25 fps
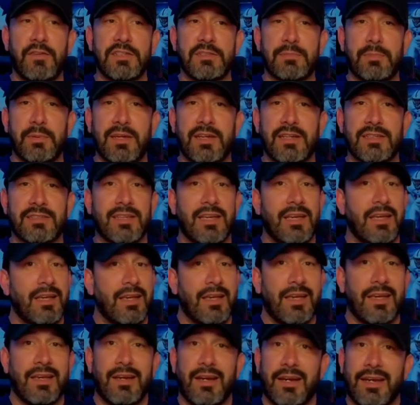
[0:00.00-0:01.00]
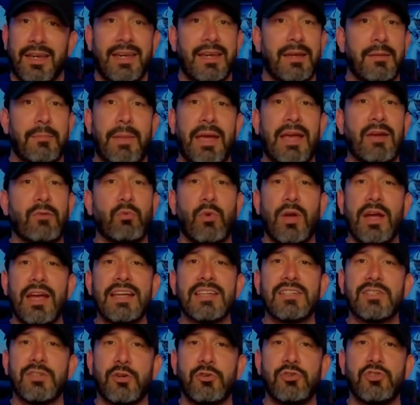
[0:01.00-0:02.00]
because again, Matt
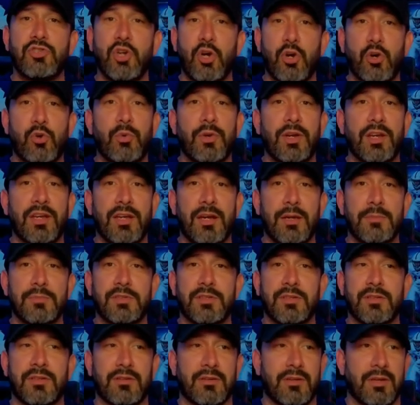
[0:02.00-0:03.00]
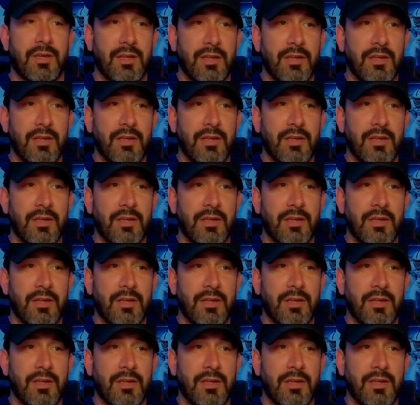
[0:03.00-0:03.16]
Ryan's no joke when it comes to